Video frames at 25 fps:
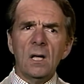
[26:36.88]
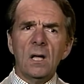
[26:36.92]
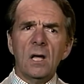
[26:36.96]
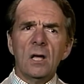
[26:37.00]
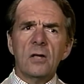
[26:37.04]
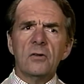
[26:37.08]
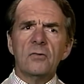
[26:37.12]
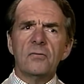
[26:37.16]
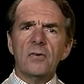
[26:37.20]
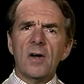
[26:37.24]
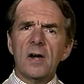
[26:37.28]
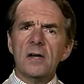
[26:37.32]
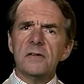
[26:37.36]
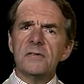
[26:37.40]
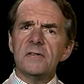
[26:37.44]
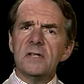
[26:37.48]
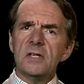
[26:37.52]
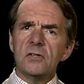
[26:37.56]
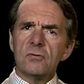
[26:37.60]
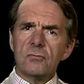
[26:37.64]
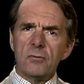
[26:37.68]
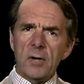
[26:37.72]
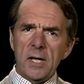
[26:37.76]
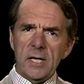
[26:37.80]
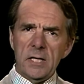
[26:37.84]
As far as the
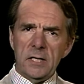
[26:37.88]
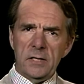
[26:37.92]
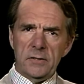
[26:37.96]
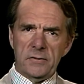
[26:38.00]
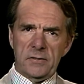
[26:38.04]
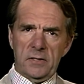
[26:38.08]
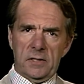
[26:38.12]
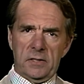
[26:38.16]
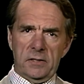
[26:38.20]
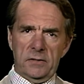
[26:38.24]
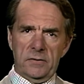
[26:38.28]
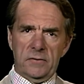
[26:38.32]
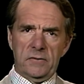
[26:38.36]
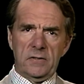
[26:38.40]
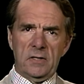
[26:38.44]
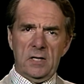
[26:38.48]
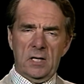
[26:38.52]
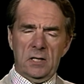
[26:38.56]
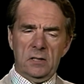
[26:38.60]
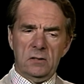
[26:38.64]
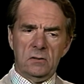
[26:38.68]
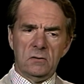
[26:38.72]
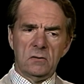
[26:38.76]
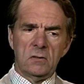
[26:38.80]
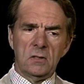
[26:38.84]
Israelis are
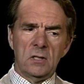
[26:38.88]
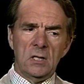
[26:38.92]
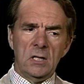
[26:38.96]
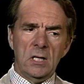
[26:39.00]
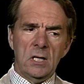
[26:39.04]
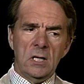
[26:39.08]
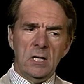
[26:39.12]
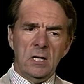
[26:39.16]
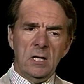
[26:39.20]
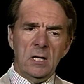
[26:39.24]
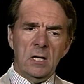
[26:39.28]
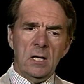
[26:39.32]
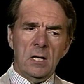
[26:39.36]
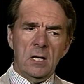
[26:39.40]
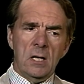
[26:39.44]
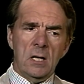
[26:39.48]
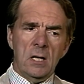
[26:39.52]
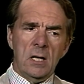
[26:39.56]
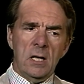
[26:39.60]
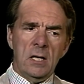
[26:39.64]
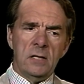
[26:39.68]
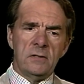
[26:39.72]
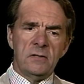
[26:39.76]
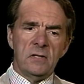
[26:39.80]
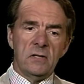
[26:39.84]
concerned,
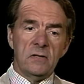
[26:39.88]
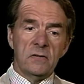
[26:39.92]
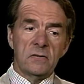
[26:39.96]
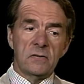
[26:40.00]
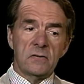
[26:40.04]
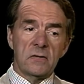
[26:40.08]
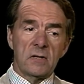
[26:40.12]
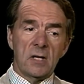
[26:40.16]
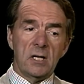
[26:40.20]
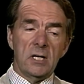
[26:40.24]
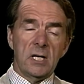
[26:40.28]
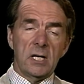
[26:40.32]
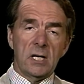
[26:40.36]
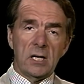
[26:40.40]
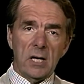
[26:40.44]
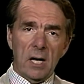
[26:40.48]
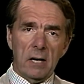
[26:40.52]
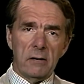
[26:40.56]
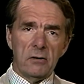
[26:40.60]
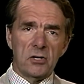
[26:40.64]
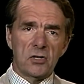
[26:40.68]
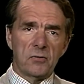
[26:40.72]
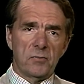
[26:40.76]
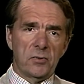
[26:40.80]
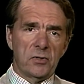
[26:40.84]
it is an
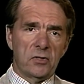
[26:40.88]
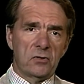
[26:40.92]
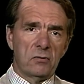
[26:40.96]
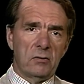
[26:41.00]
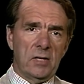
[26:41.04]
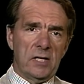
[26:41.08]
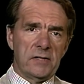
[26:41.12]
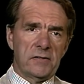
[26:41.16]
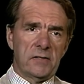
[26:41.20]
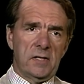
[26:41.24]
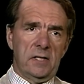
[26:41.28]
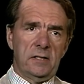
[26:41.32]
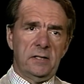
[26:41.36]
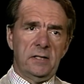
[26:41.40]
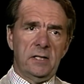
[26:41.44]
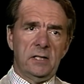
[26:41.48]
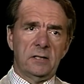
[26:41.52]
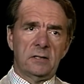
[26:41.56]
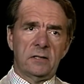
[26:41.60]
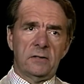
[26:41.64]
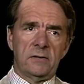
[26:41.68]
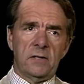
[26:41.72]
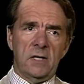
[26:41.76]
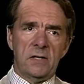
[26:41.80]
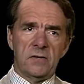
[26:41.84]
encouragement to us, I think,
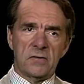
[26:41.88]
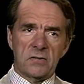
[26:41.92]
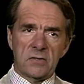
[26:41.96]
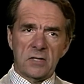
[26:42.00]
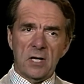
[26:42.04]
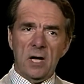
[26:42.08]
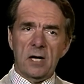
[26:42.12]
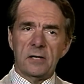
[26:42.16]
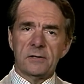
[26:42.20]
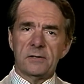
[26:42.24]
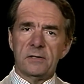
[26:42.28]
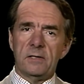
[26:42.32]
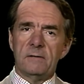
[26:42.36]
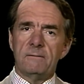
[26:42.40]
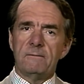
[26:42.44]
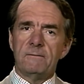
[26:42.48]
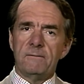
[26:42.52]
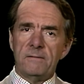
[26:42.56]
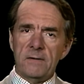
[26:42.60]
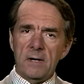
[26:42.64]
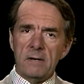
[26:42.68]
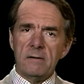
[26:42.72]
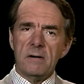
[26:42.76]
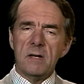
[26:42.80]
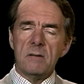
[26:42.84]
that they started
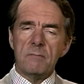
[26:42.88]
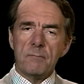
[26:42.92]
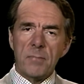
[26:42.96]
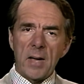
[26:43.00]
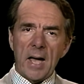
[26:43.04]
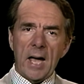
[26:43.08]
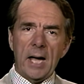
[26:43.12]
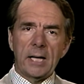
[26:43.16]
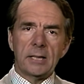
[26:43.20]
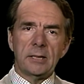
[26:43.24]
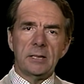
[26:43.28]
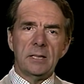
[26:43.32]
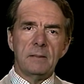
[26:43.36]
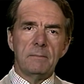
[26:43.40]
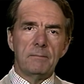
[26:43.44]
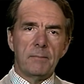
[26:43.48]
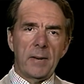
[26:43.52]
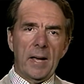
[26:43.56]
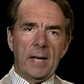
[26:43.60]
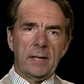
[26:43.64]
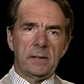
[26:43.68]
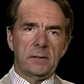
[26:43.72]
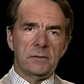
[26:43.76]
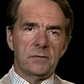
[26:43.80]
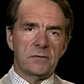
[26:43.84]
very badly
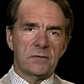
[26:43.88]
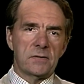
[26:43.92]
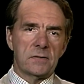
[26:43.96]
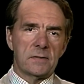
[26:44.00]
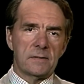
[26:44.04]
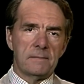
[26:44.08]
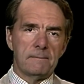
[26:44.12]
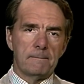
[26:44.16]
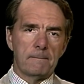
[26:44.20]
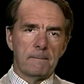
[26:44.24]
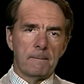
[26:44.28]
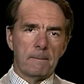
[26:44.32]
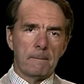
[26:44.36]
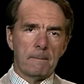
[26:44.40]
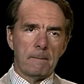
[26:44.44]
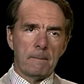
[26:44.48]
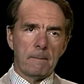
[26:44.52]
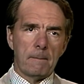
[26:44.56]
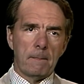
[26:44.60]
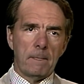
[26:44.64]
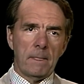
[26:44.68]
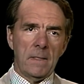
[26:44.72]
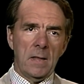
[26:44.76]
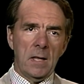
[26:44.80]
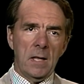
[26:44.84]
balanced.
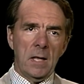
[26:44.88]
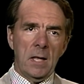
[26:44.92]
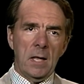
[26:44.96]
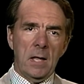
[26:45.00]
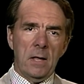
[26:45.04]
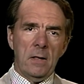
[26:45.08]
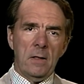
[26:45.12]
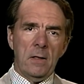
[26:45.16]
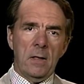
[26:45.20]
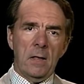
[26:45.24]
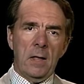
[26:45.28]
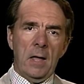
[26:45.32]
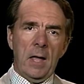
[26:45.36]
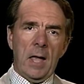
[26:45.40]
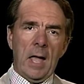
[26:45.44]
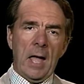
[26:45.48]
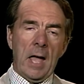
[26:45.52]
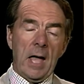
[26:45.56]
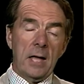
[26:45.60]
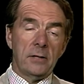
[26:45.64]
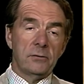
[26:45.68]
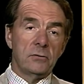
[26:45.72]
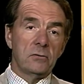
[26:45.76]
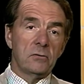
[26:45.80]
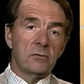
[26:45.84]

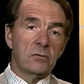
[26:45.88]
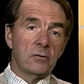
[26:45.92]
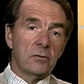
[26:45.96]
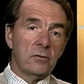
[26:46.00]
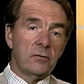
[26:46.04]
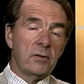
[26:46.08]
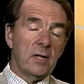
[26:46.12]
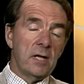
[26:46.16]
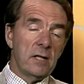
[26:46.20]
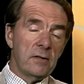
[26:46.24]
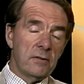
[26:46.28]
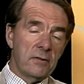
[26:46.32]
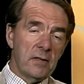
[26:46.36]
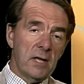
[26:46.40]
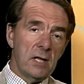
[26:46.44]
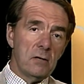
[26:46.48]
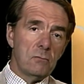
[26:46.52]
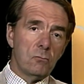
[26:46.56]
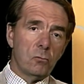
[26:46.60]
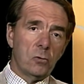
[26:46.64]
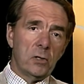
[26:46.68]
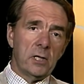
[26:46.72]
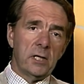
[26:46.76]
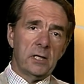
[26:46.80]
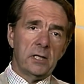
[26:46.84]
And they then
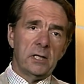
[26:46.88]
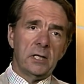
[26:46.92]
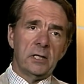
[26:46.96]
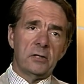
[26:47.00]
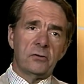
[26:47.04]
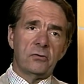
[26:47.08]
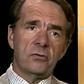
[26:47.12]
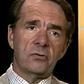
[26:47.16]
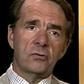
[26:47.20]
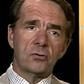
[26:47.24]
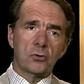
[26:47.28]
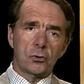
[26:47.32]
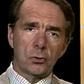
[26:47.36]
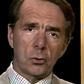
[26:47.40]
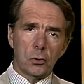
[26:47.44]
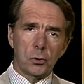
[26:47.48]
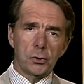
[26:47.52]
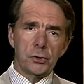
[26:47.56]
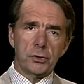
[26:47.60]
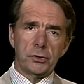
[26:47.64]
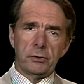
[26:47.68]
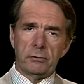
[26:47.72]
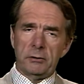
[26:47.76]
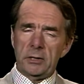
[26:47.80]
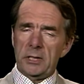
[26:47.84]
were
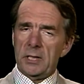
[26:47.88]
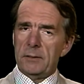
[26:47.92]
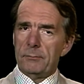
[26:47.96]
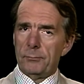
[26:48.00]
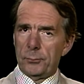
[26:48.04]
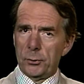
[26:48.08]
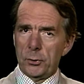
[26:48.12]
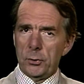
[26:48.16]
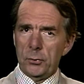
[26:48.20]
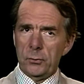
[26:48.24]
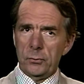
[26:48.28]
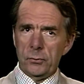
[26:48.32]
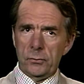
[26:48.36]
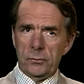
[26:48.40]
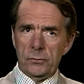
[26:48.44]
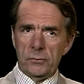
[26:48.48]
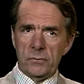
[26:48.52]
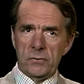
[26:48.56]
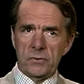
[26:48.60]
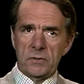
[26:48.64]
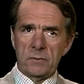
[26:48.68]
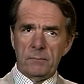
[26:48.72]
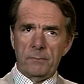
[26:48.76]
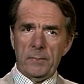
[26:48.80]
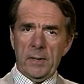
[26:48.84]
extraordinarily
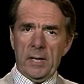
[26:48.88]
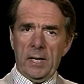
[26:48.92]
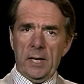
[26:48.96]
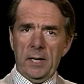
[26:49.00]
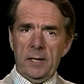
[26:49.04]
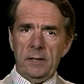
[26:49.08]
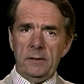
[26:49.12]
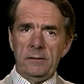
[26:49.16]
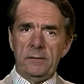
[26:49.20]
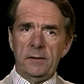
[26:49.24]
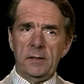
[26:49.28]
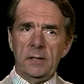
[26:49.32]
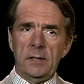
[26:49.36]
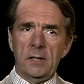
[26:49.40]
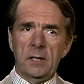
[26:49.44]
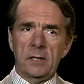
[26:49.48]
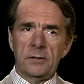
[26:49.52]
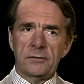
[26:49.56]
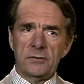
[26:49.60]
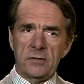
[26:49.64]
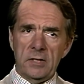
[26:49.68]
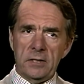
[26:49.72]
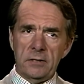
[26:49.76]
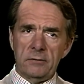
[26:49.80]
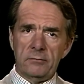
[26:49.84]
bruised by the
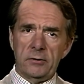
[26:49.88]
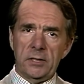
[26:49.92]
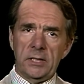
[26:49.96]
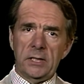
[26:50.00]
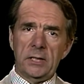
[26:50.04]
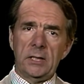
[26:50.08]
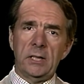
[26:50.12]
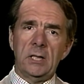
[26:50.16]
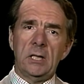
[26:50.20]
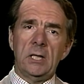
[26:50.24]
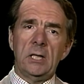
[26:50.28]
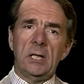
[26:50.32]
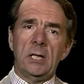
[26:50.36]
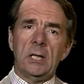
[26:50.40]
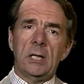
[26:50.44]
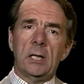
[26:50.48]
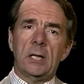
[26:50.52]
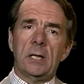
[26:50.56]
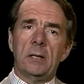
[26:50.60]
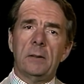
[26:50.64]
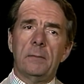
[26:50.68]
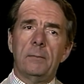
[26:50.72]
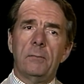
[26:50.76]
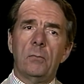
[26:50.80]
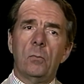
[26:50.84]
artillery
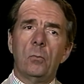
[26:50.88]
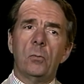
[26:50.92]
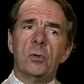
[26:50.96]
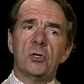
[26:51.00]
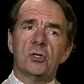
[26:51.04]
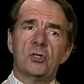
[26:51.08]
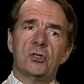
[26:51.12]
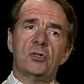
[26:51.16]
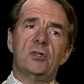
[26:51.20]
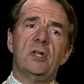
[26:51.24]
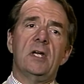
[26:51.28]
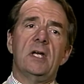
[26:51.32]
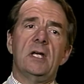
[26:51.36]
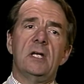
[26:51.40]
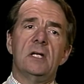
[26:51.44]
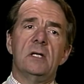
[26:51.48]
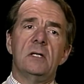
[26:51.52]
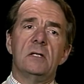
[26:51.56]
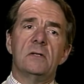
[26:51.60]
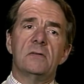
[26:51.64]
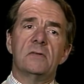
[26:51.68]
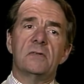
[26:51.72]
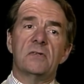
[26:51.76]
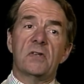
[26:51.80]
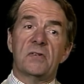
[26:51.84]
which they
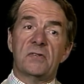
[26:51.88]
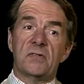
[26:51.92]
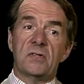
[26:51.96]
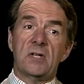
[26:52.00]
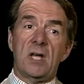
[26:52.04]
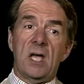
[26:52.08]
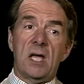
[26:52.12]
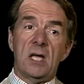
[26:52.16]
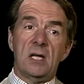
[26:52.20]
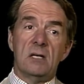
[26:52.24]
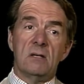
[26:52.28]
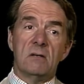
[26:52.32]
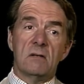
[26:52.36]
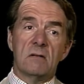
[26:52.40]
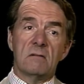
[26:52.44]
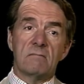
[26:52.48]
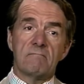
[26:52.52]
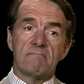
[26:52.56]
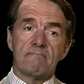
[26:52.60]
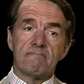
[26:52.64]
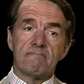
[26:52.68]
sustained.